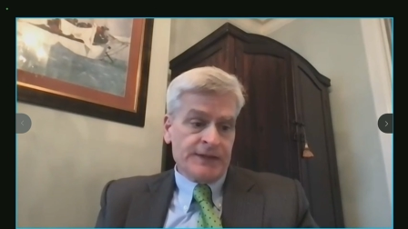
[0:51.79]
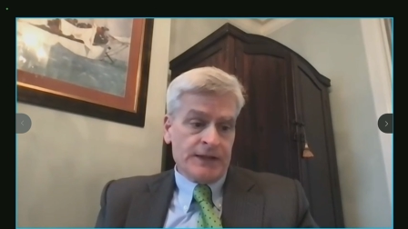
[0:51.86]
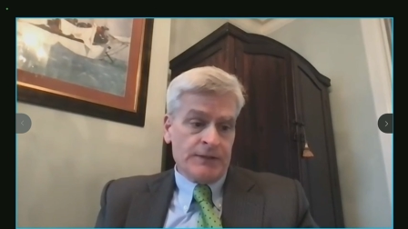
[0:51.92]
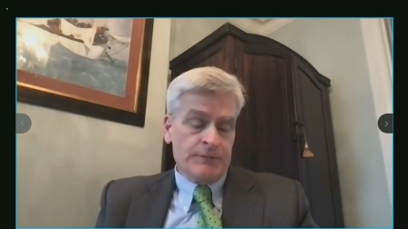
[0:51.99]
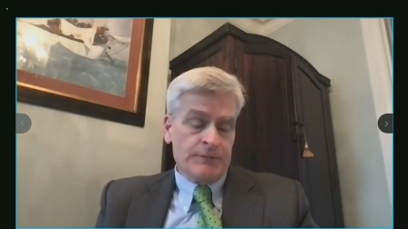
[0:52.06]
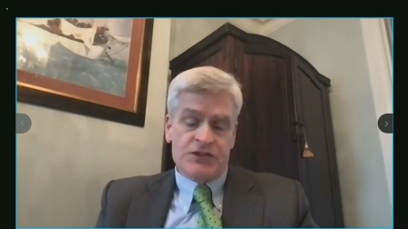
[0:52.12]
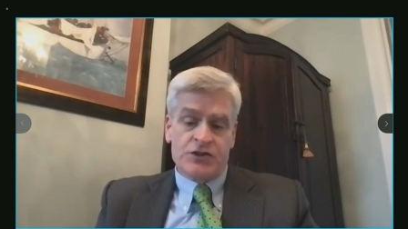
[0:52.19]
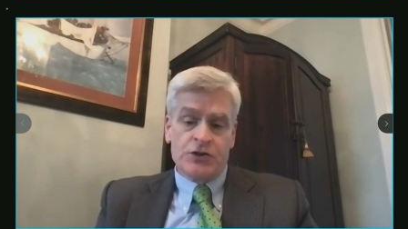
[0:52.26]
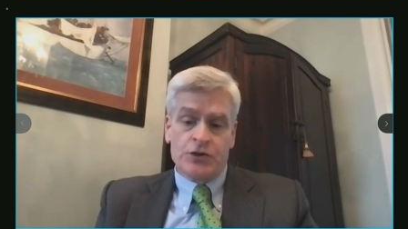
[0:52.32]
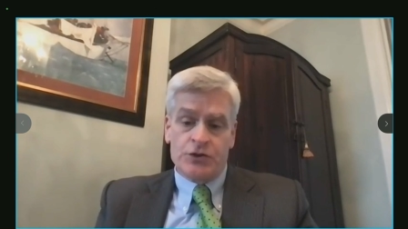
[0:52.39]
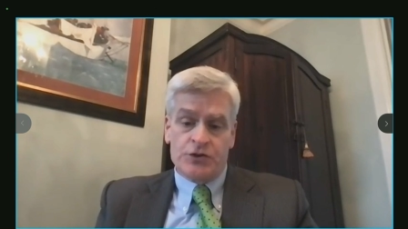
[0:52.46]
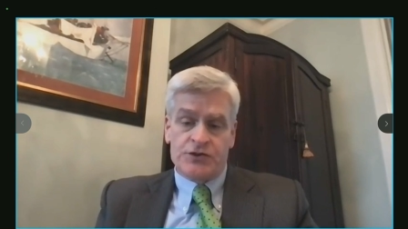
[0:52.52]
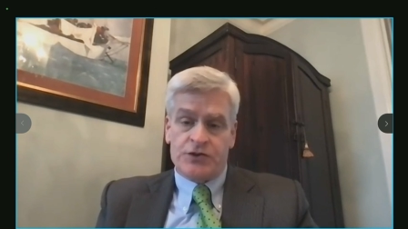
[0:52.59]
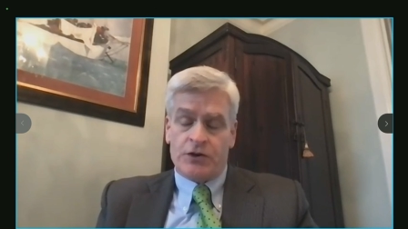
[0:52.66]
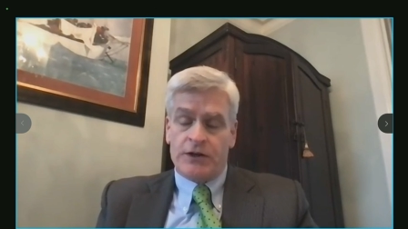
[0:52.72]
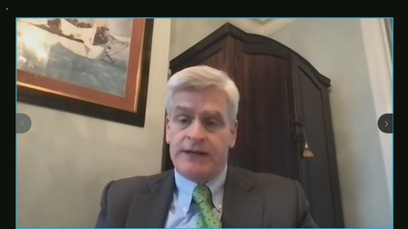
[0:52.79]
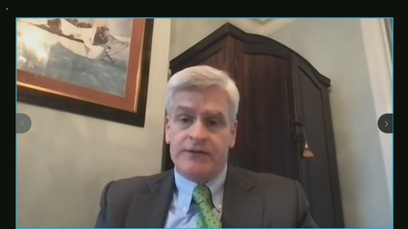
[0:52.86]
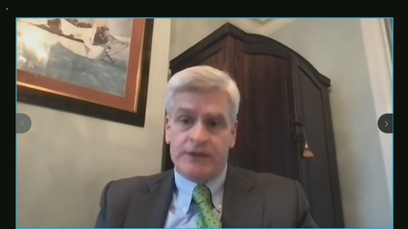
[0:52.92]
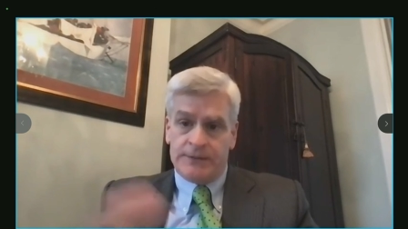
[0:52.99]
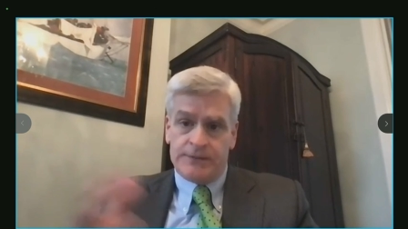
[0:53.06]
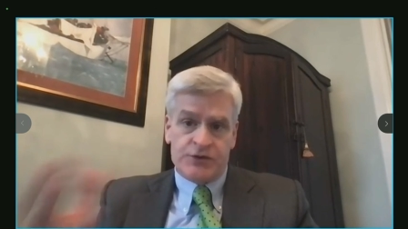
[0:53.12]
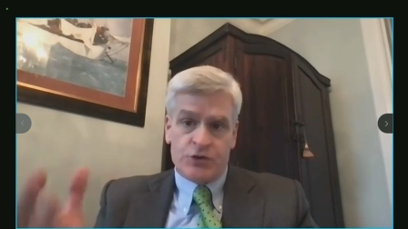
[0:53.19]
misused or
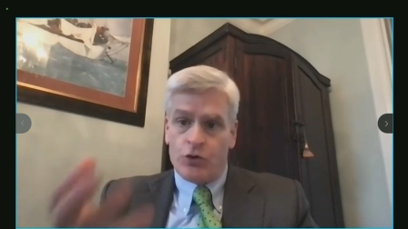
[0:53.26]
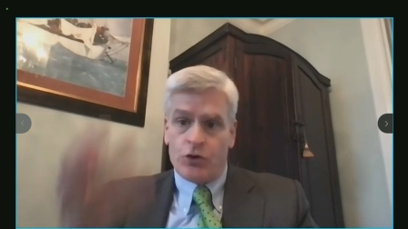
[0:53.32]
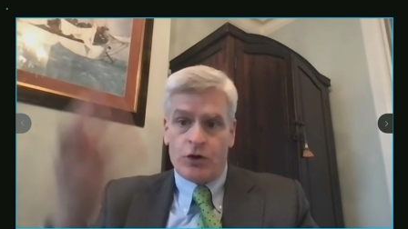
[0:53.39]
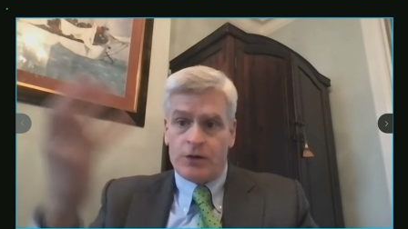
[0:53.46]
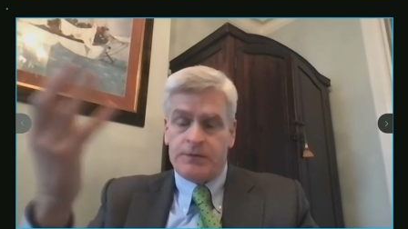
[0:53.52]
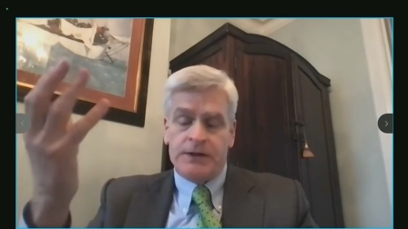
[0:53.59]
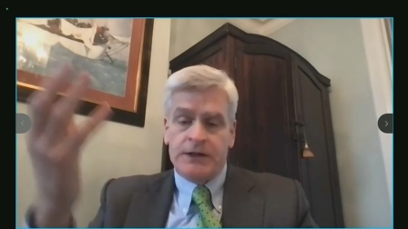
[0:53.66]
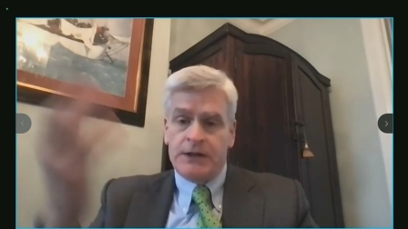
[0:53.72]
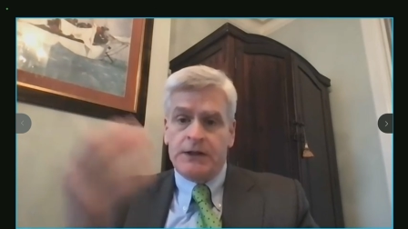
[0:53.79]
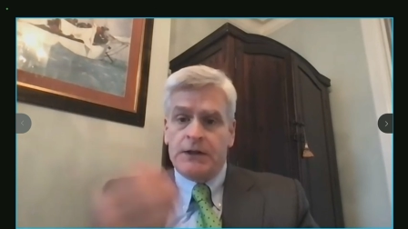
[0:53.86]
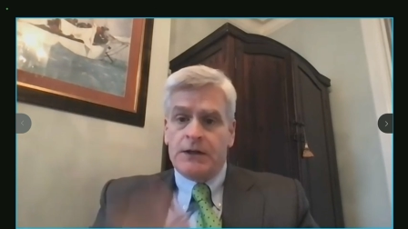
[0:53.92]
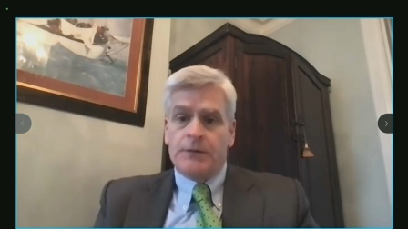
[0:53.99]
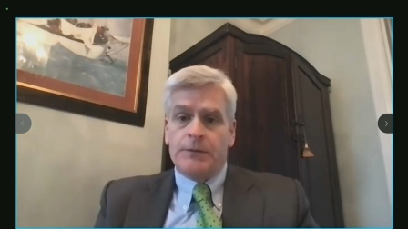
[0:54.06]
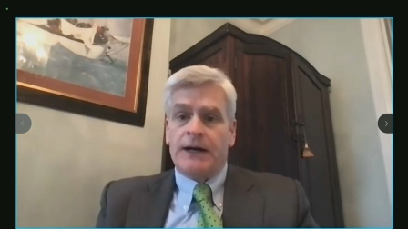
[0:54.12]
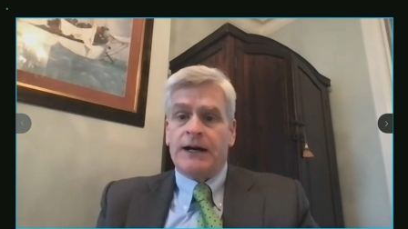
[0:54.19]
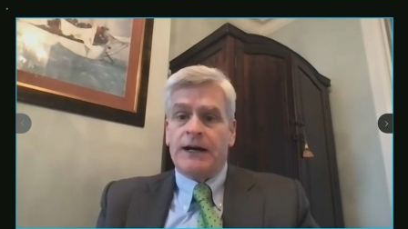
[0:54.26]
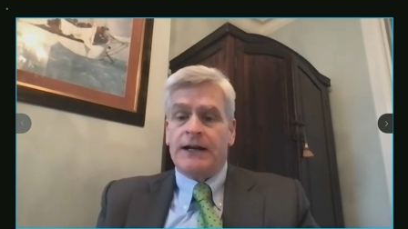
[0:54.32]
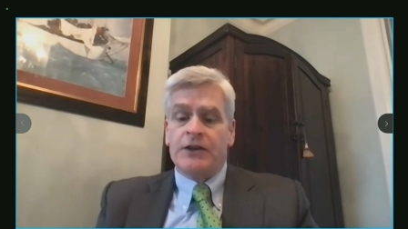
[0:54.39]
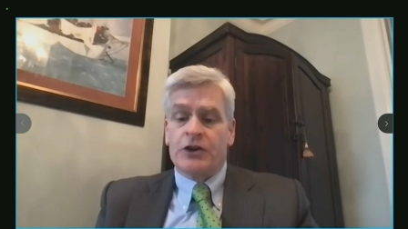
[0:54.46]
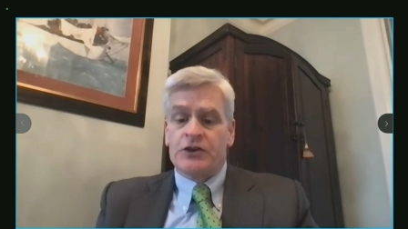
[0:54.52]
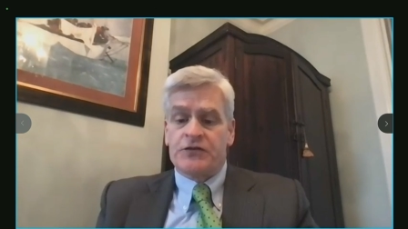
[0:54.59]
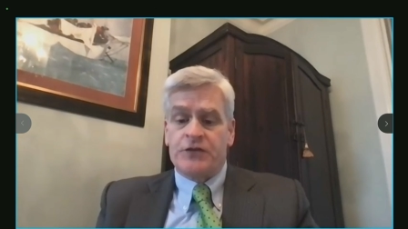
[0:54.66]
even absorbed by
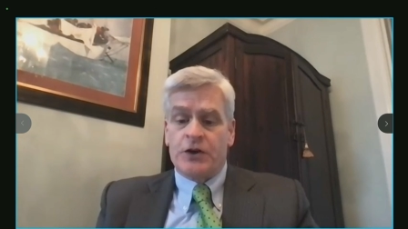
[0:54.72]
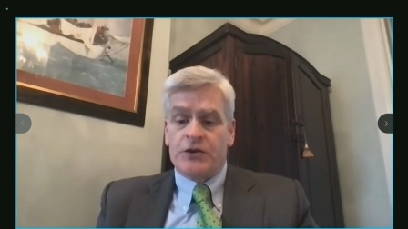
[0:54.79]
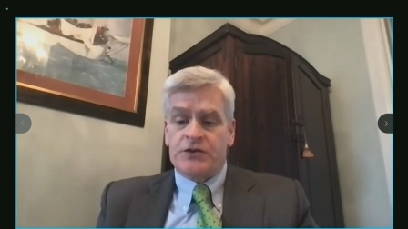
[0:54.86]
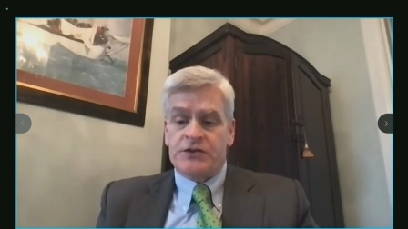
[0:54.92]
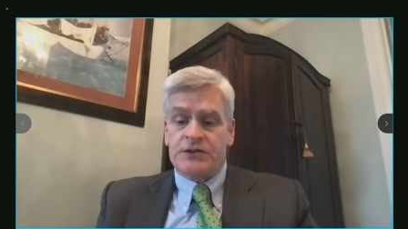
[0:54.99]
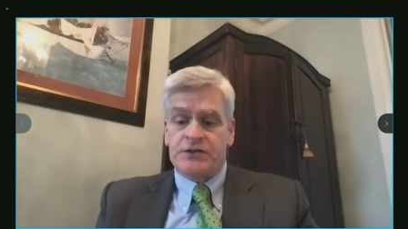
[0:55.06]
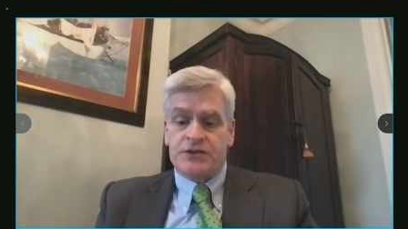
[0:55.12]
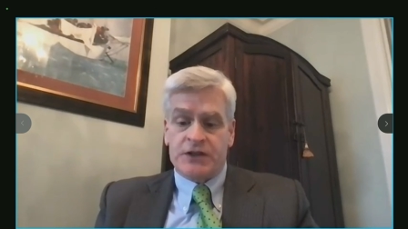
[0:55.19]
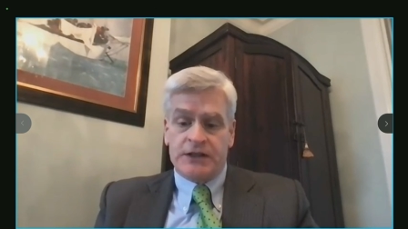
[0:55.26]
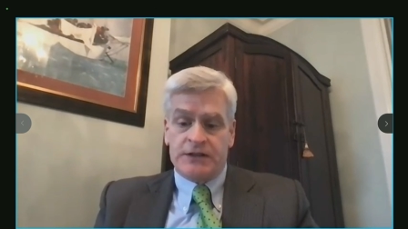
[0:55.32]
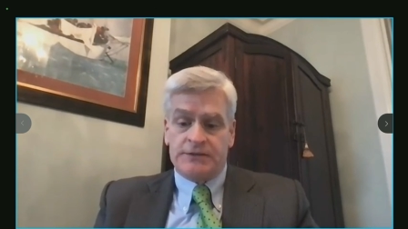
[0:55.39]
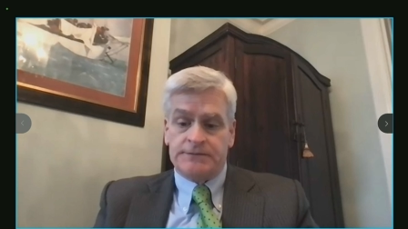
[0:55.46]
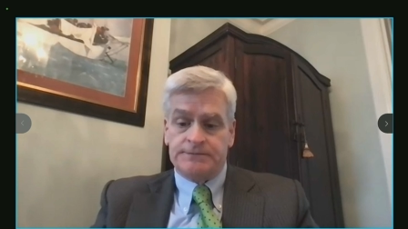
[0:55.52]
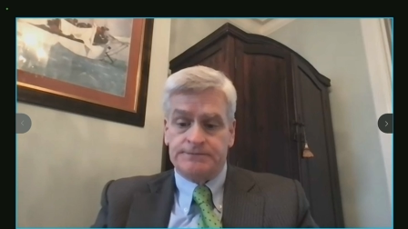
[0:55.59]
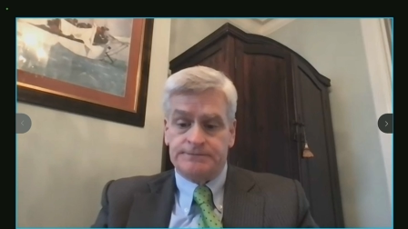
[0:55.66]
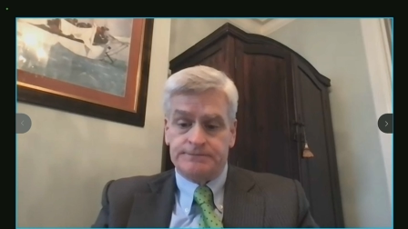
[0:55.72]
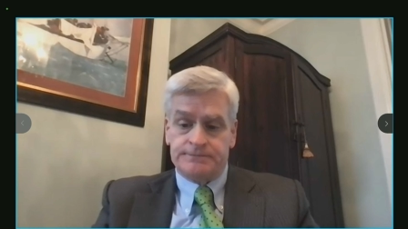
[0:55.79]
those folks in China?